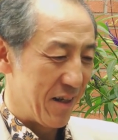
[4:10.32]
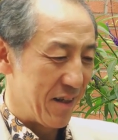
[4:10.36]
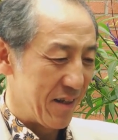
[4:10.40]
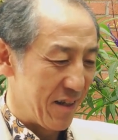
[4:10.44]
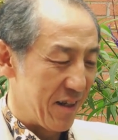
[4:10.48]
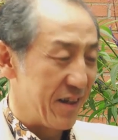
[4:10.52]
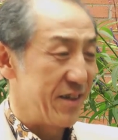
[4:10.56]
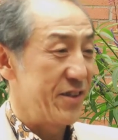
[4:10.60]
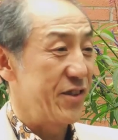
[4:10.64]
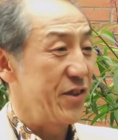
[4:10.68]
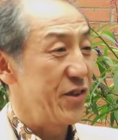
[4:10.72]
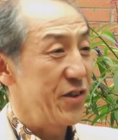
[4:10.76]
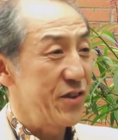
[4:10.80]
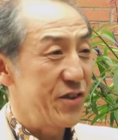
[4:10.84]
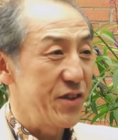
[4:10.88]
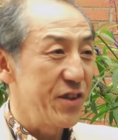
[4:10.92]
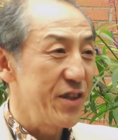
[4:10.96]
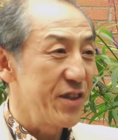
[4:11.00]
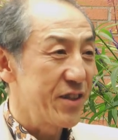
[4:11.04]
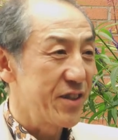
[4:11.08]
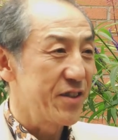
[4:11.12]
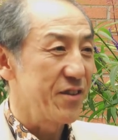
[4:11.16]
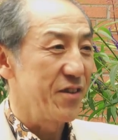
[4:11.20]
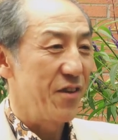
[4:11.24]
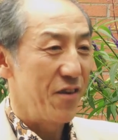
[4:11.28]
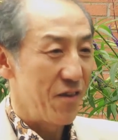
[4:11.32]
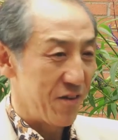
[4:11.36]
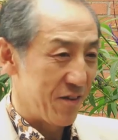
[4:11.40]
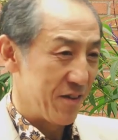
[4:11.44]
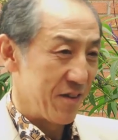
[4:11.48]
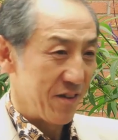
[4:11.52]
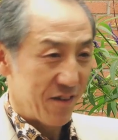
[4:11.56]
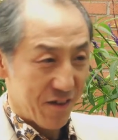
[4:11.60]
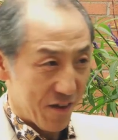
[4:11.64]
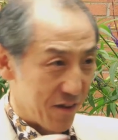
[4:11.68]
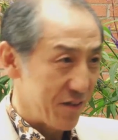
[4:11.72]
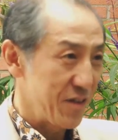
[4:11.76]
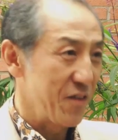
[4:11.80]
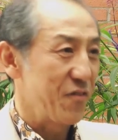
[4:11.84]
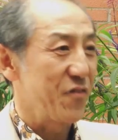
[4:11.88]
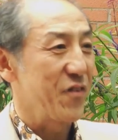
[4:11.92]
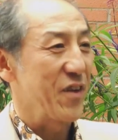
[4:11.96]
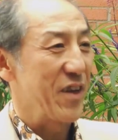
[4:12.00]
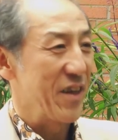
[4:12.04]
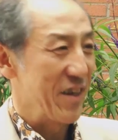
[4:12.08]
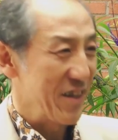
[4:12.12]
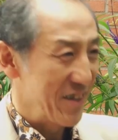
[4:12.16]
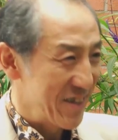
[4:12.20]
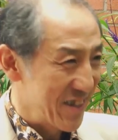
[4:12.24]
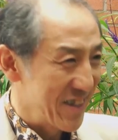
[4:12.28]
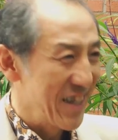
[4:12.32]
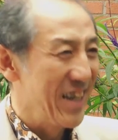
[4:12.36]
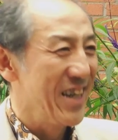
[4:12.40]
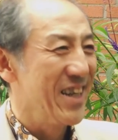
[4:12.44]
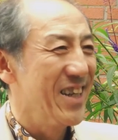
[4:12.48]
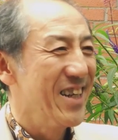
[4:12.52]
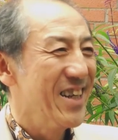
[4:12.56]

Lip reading: researches on those fields,